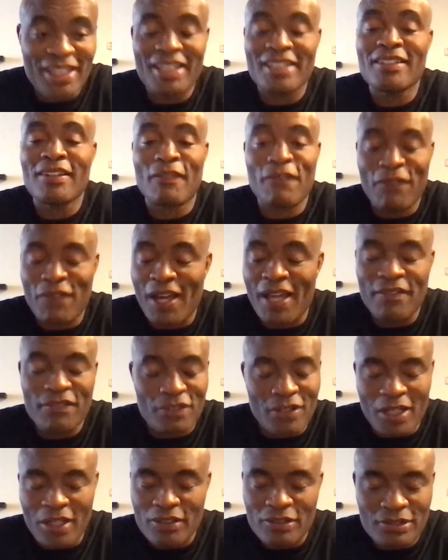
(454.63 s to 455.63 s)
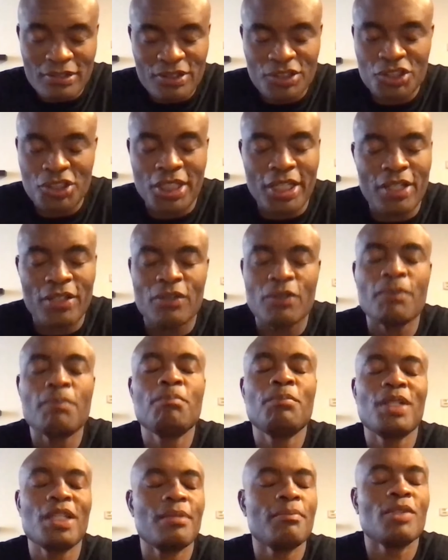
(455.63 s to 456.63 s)
In the 5 rounds,
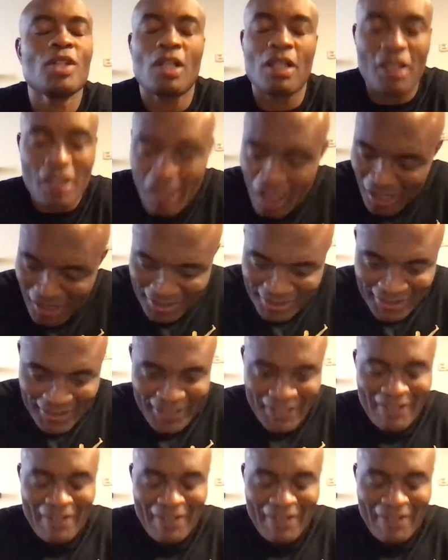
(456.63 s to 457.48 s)
Chael beat me a lot.